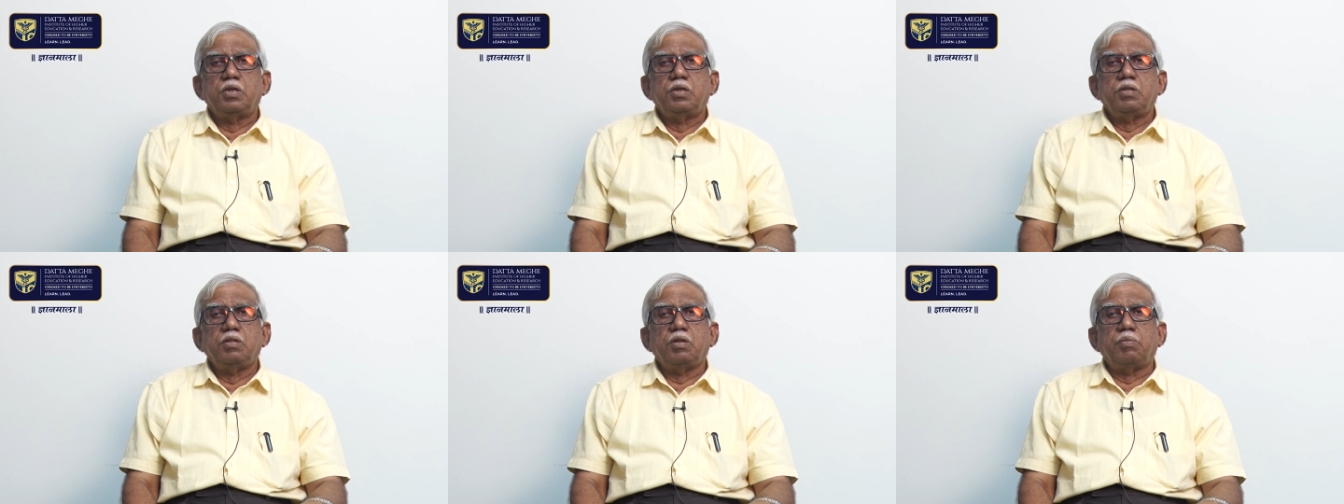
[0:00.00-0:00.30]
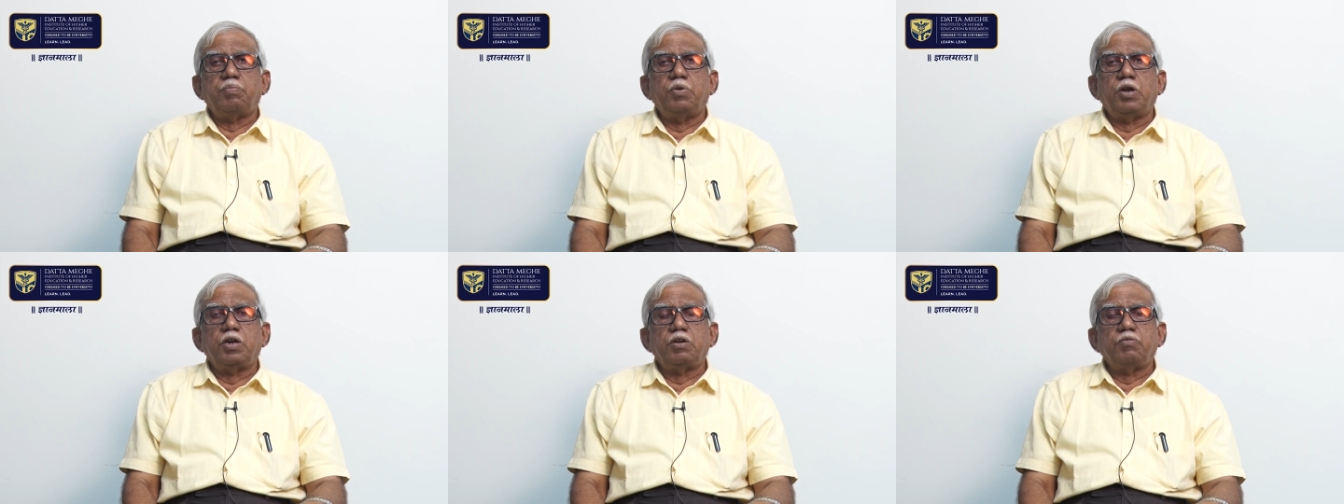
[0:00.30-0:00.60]
The
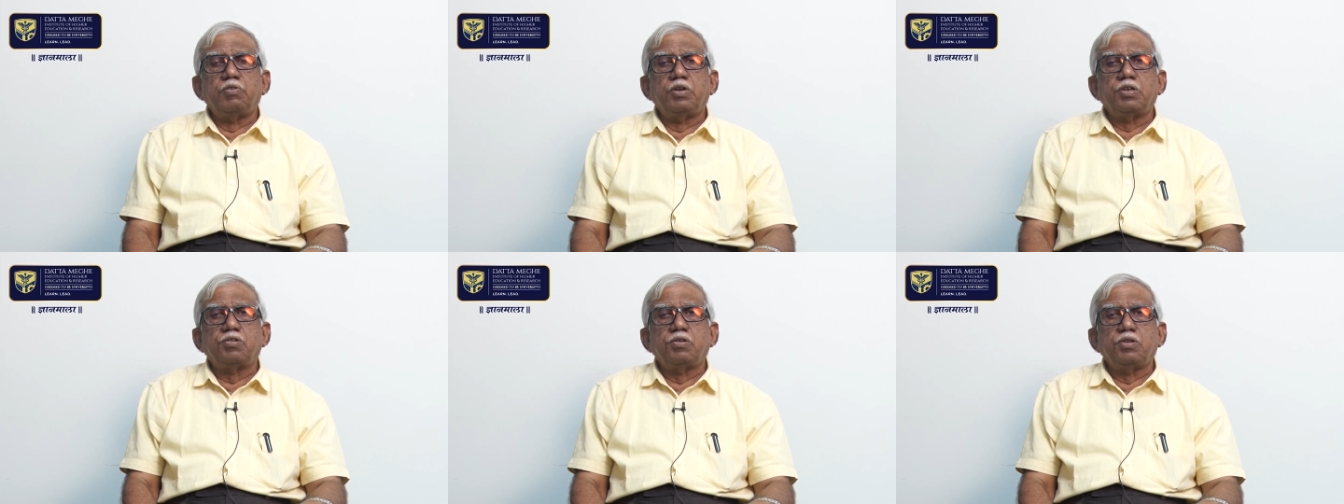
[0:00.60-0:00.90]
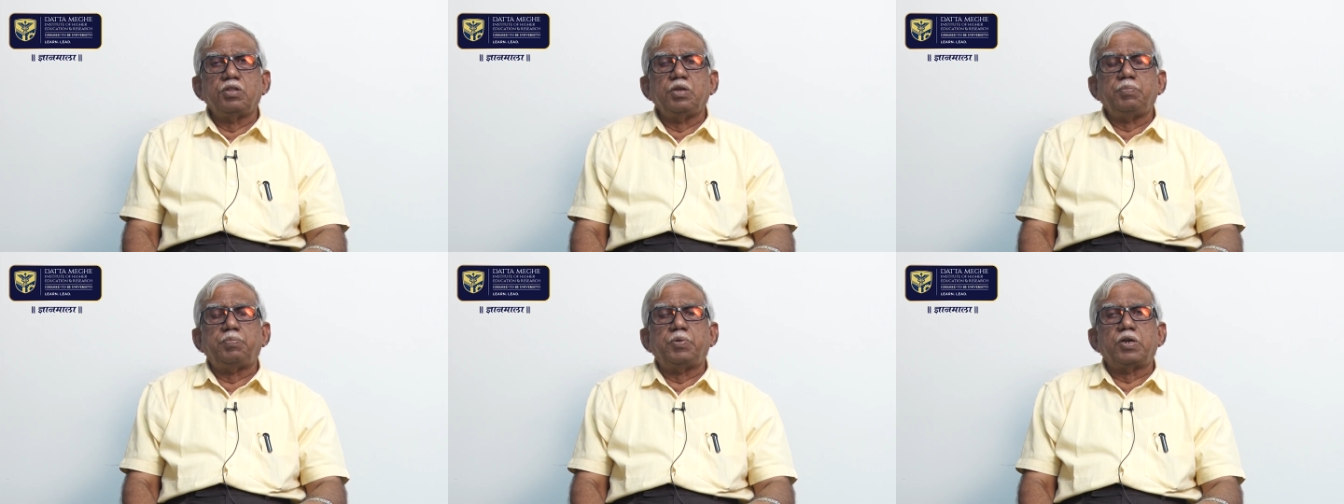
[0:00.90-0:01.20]
blood
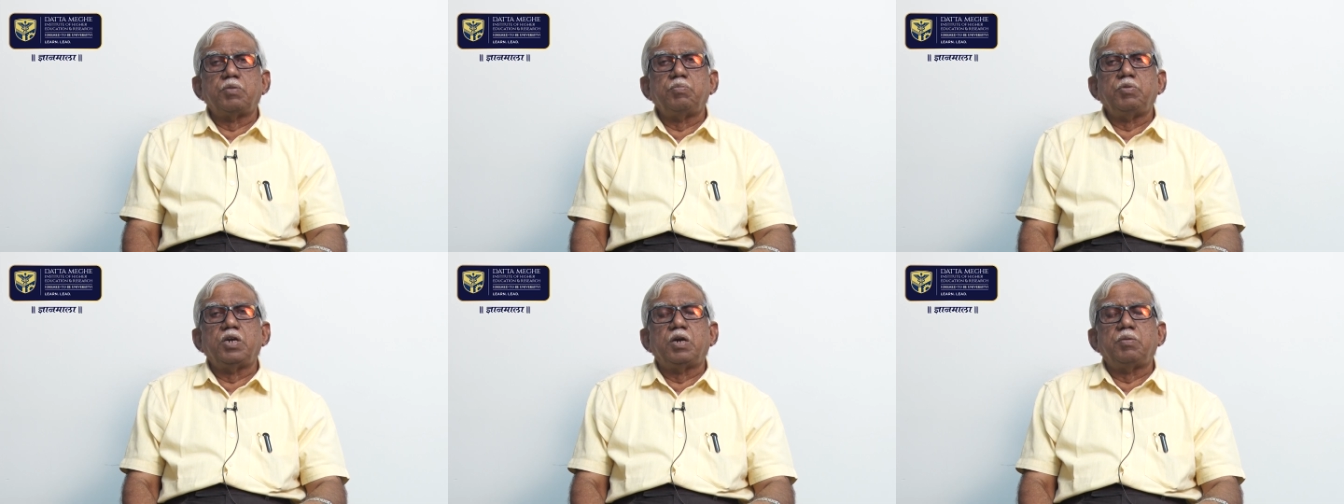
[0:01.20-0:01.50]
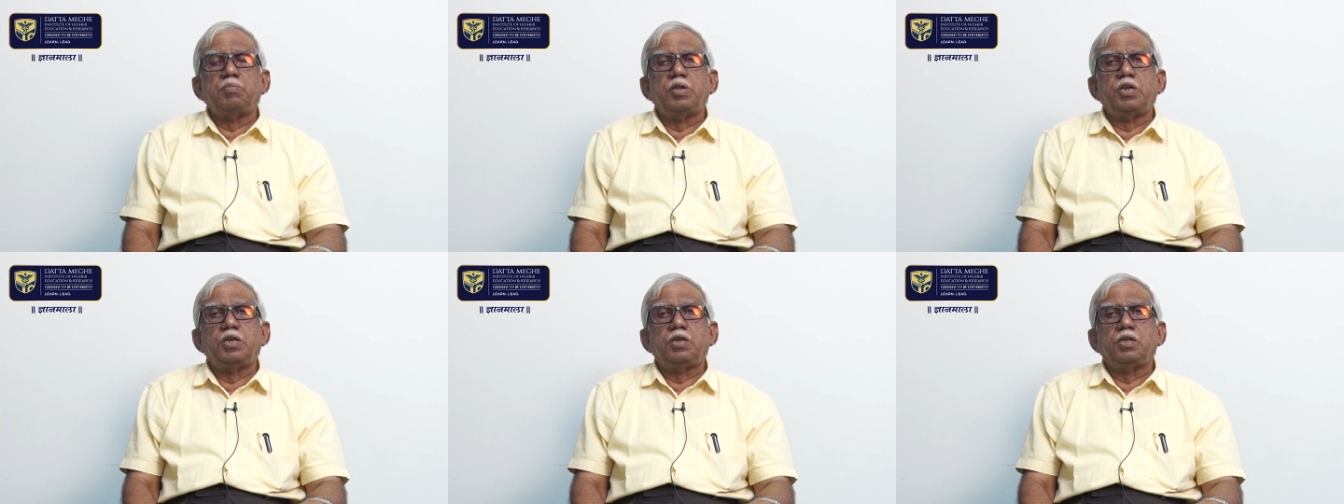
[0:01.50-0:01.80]
vessels, the
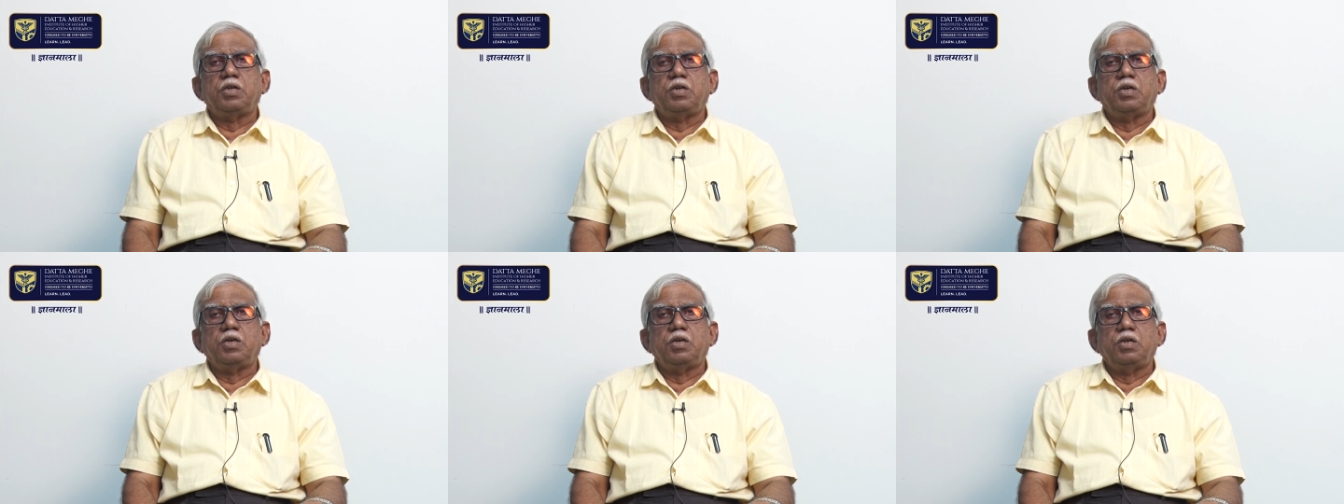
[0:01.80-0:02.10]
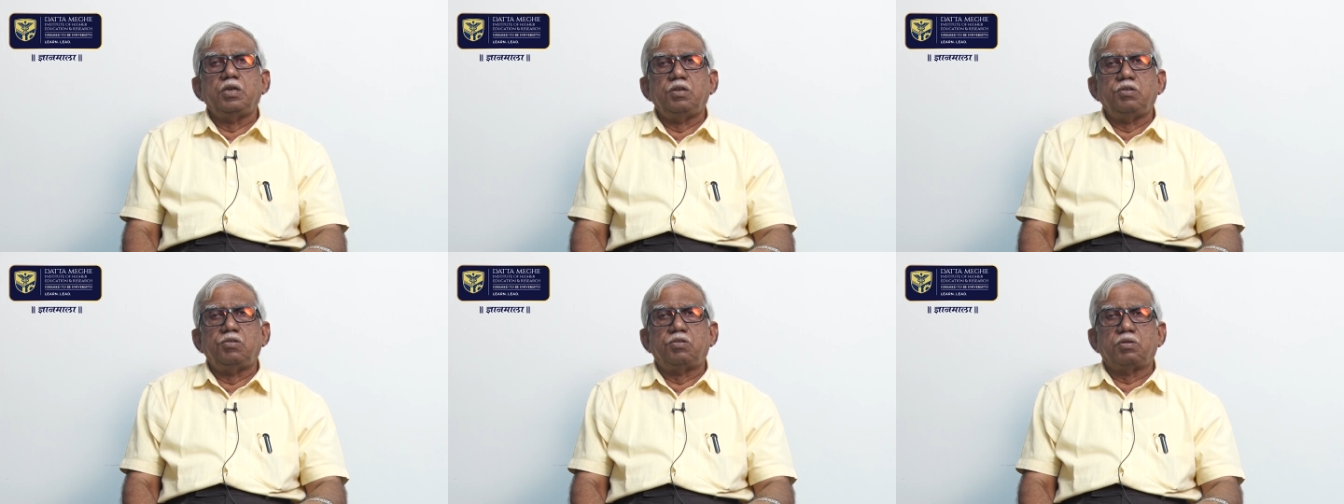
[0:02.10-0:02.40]
permeability
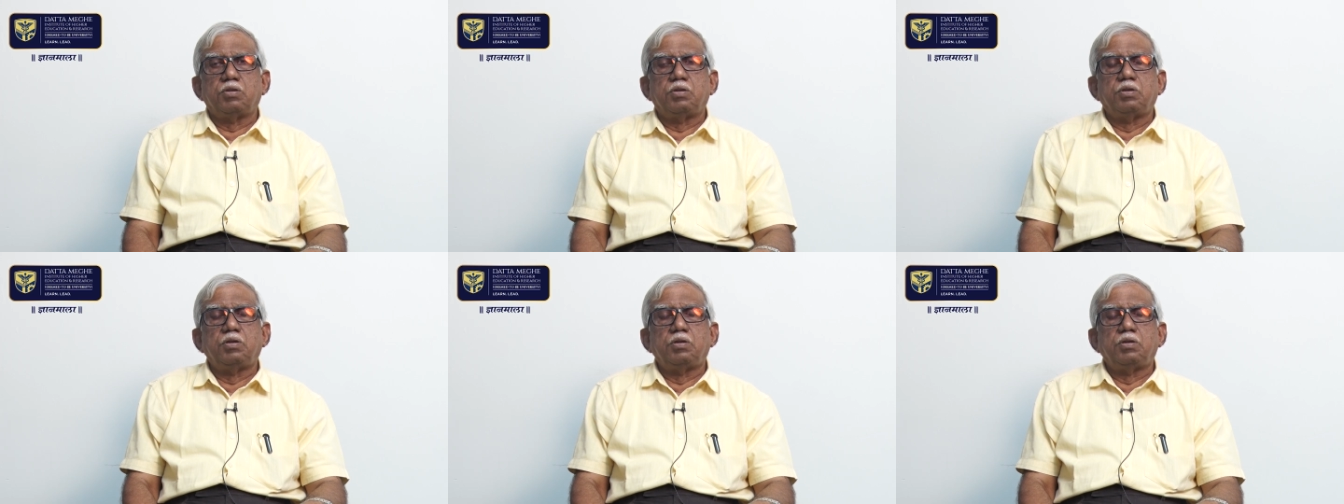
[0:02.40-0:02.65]
is